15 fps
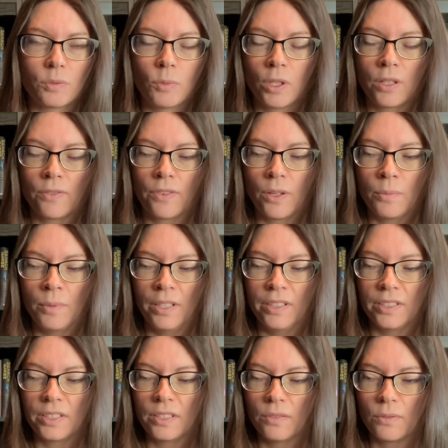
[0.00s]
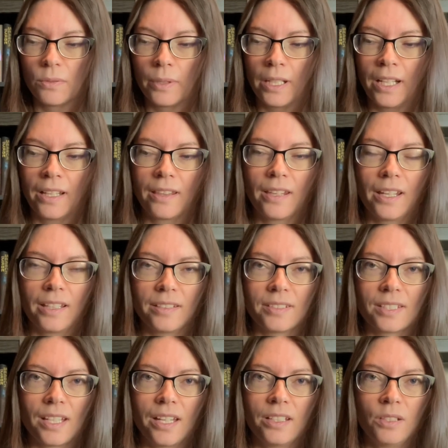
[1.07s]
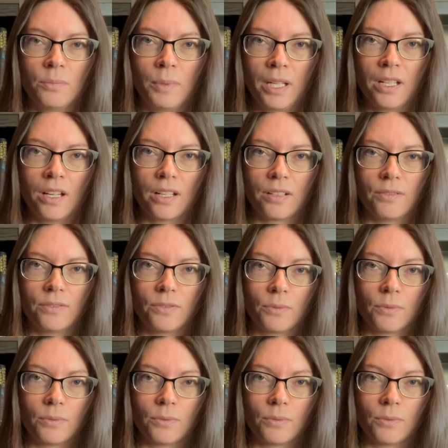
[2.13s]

One of them is reading things that you may not have